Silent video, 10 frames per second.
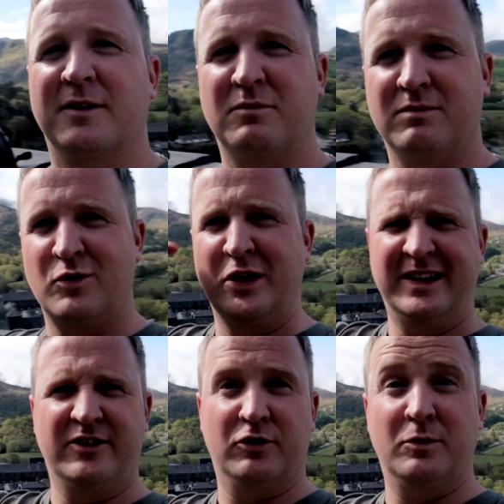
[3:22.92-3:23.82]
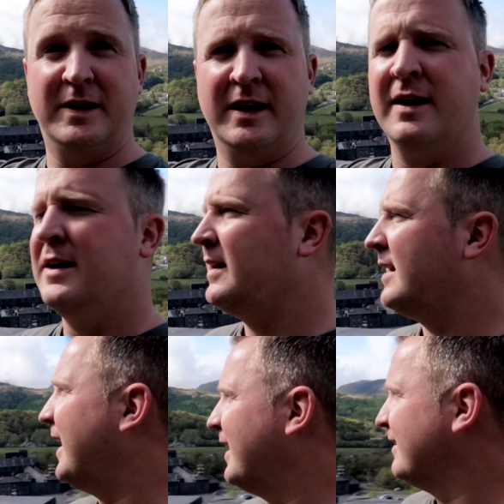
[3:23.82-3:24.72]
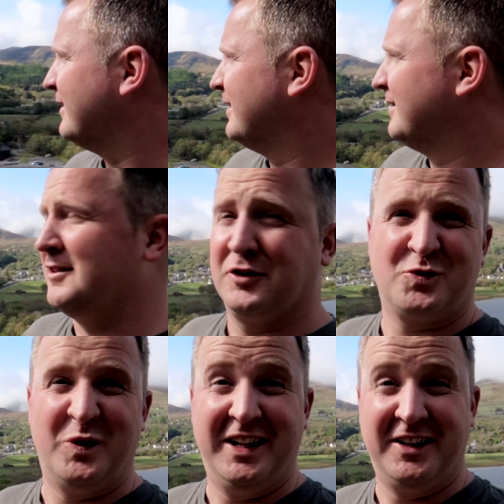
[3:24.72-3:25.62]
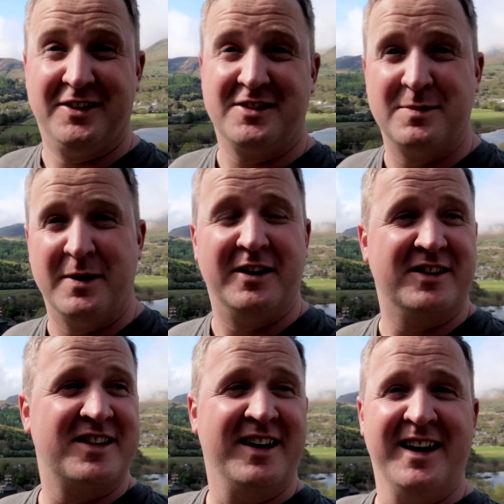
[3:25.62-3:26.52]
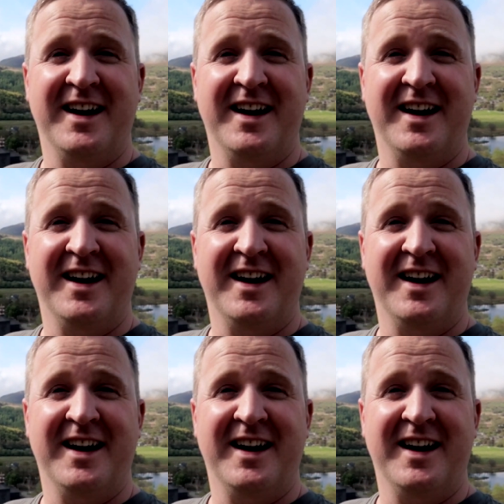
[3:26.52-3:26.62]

like really zoomed in. Looks really good, to be honest.